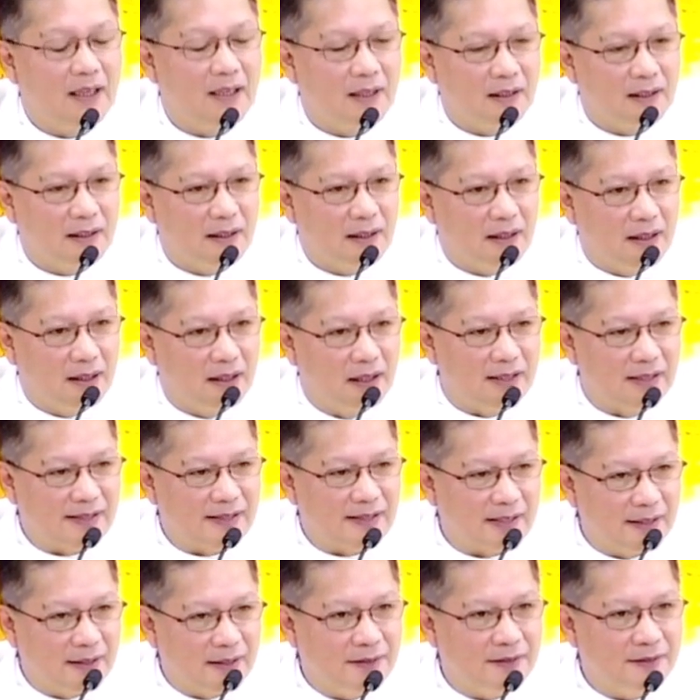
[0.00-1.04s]

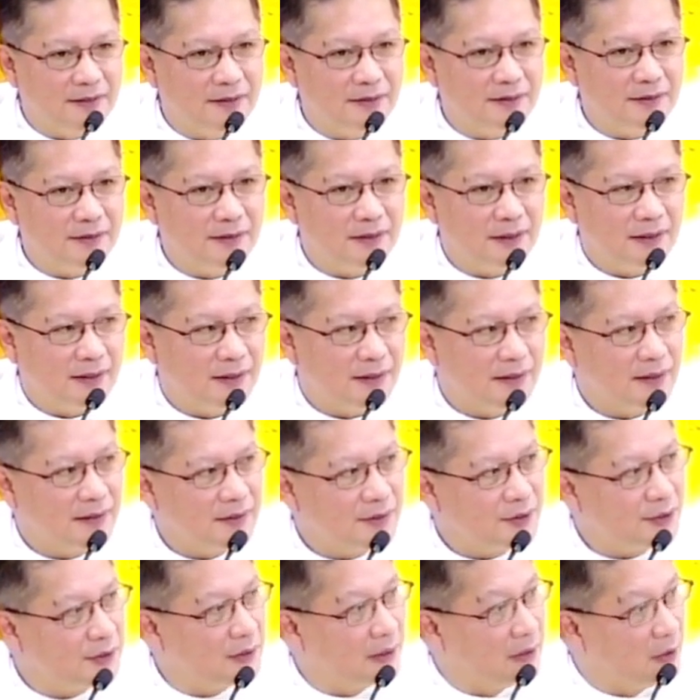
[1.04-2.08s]
Listen to
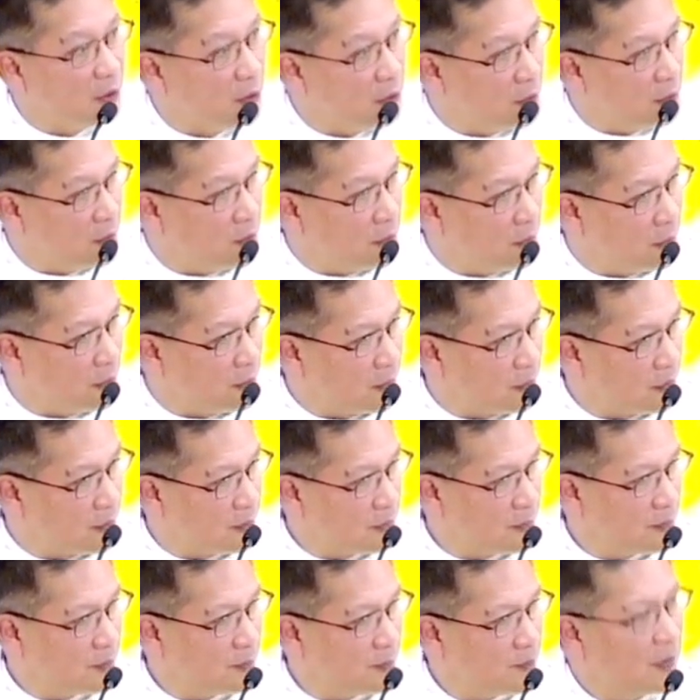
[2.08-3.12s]
the law.
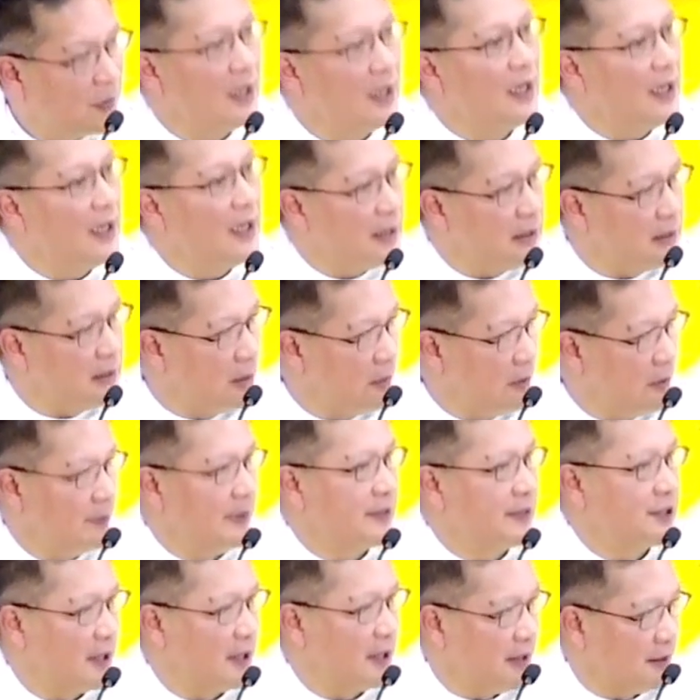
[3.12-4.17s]
You will be
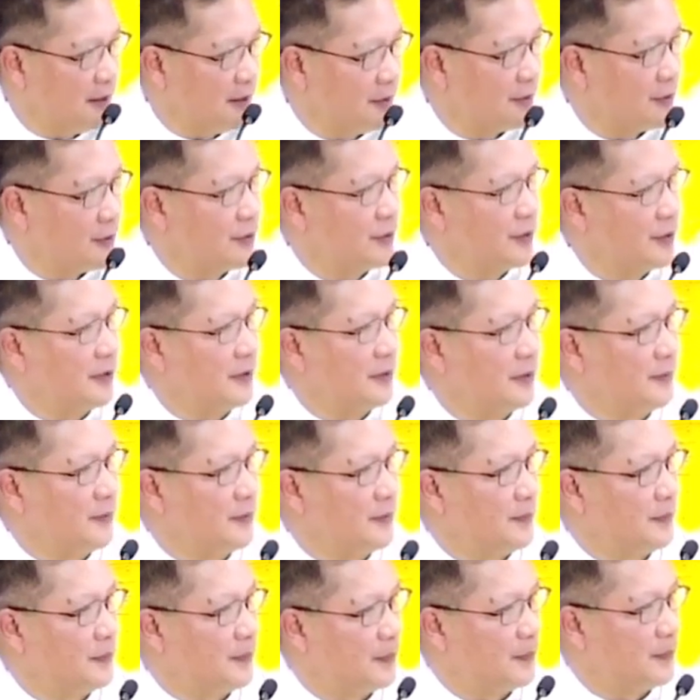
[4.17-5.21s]
changed.
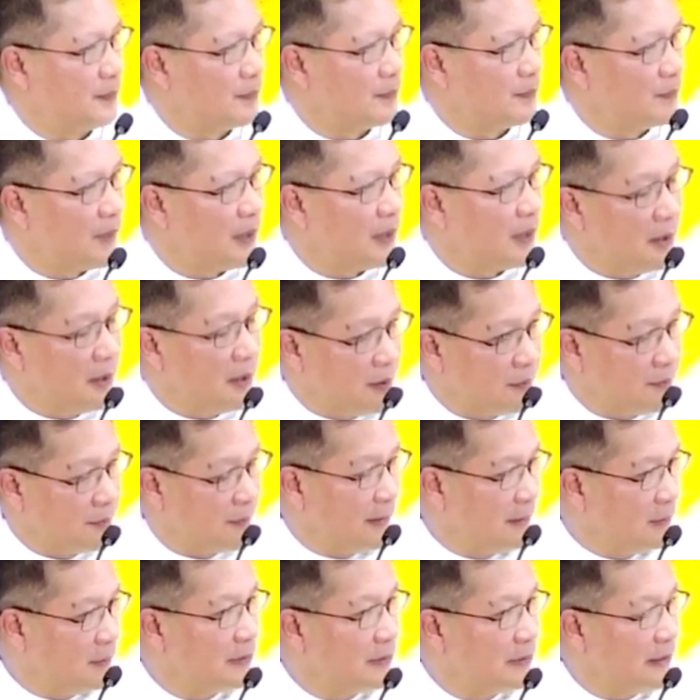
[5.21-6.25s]

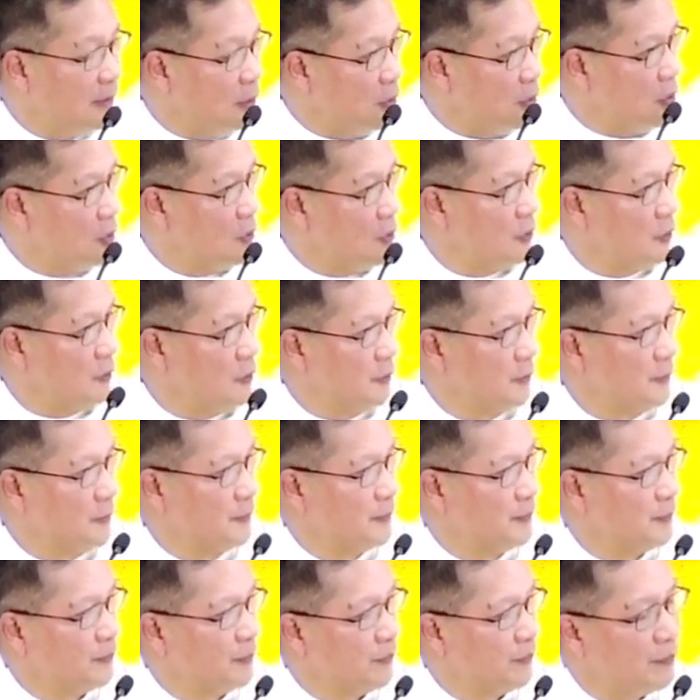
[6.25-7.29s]
Follow the law.
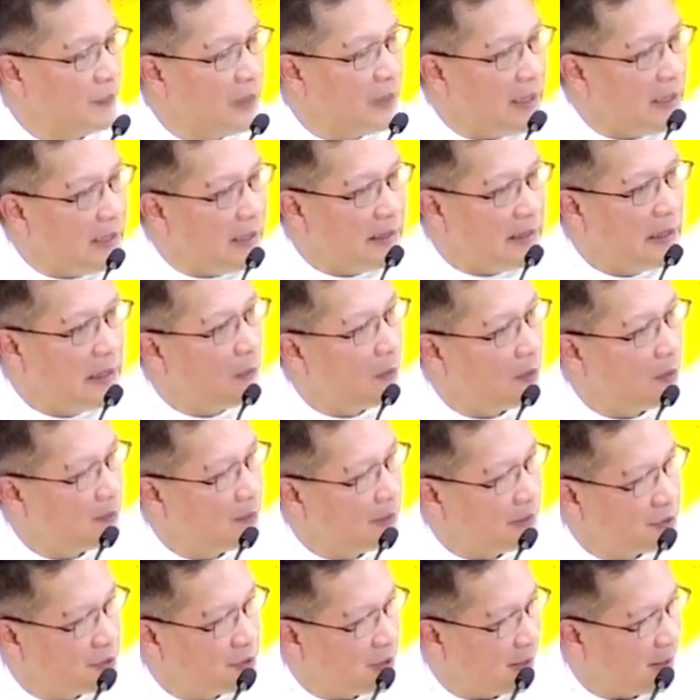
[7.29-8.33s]
You will be
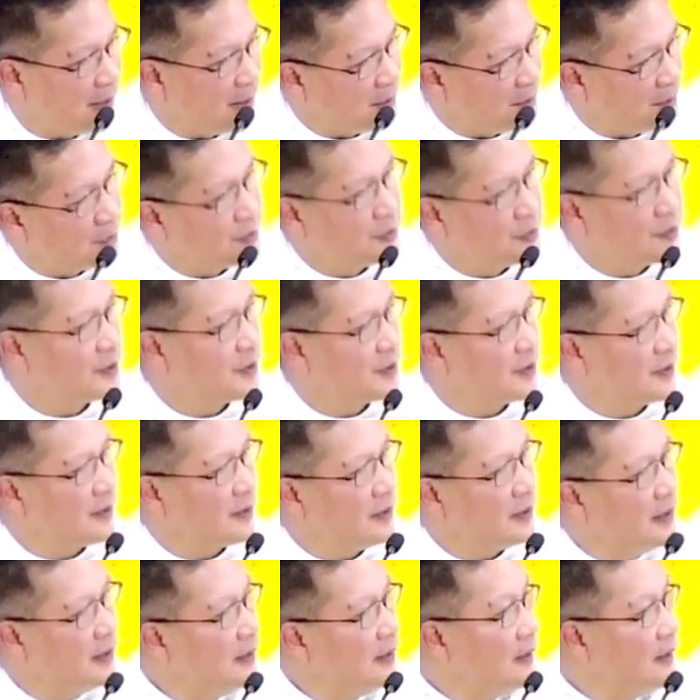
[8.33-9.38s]
changed.
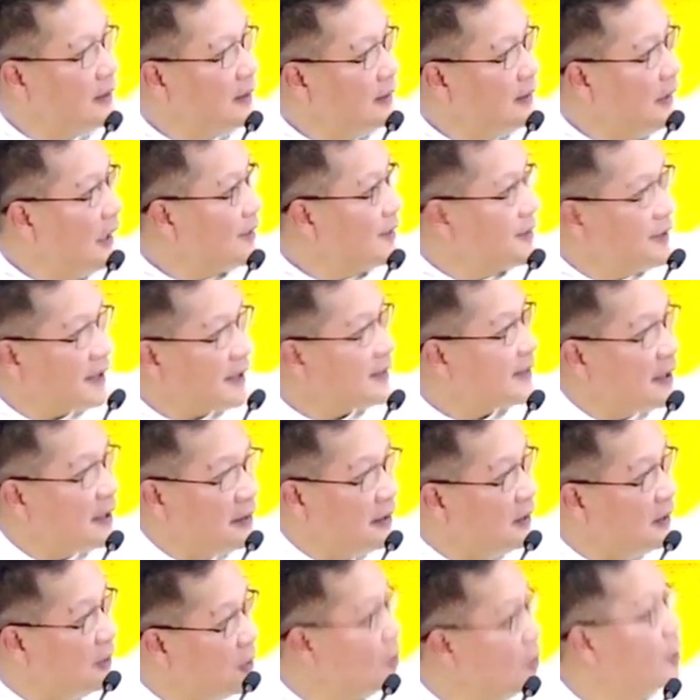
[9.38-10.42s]
Not just any
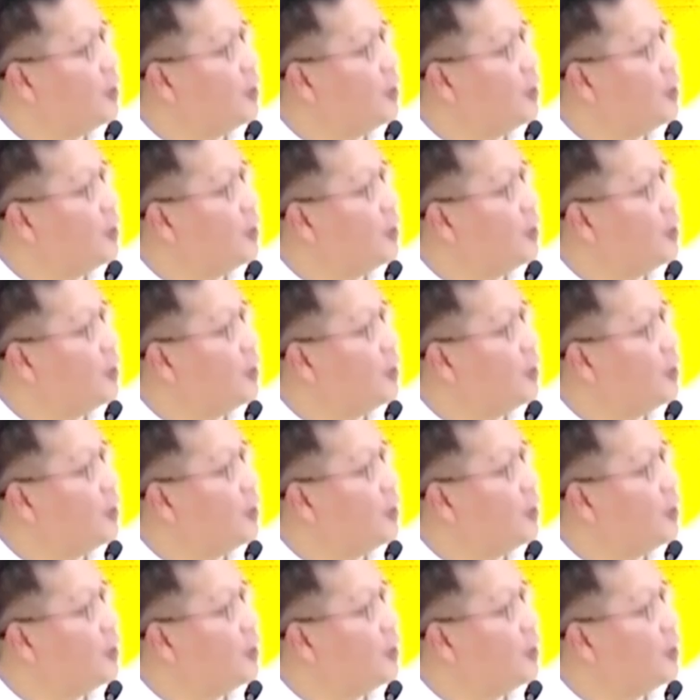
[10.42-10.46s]
law.